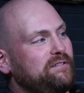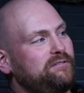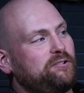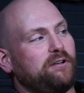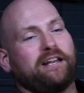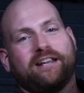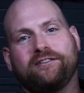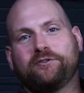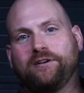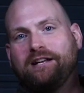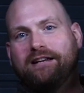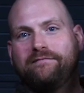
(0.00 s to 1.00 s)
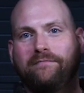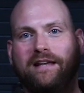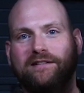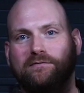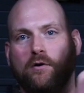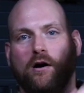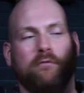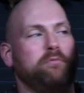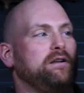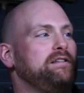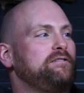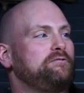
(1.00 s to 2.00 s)
shrink it, make it small,
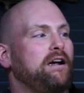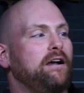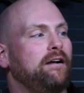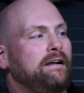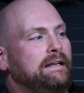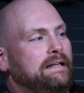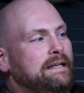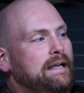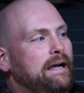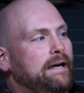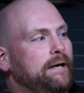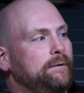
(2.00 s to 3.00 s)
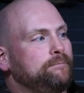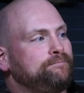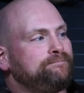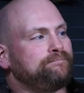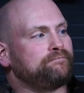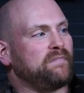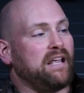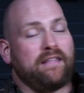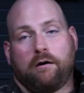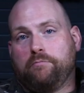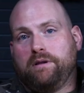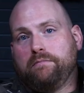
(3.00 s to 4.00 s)
put it in the dryer. And
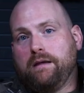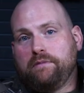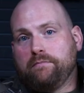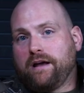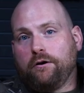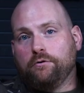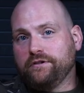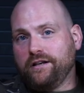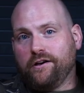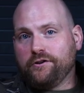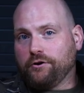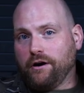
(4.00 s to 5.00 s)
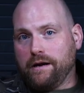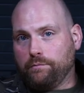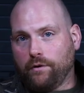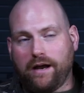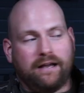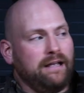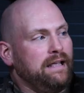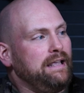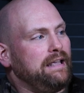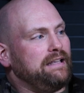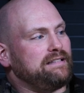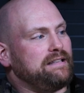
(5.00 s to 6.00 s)
that would be maybe my only other gripe, right?
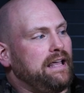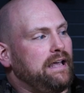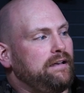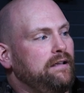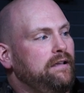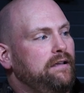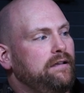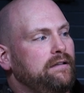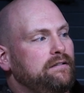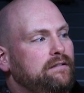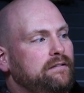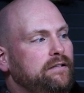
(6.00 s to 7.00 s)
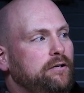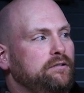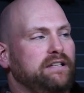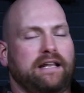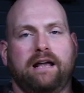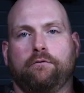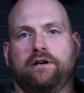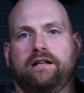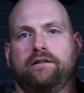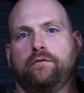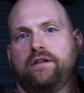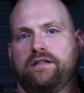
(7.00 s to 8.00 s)
Is that, you know, today we're
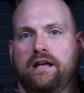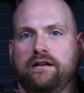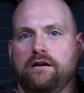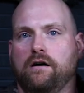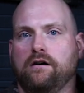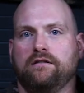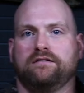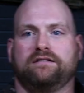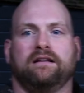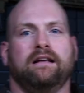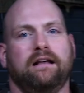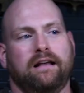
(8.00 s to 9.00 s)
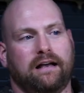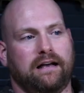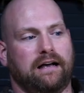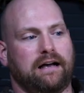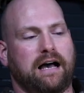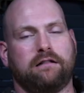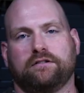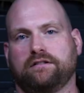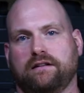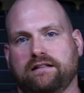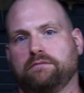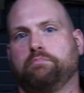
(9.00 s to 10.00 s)
dealing with NGALs.
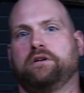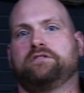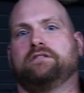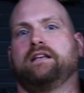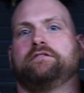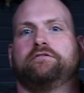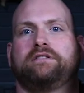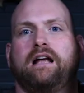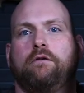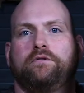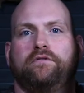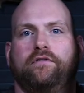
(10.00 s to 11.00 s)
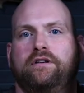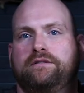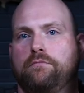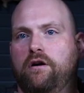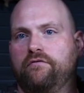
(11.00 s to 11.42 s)
Holosun has a bunch of lasers now with a very small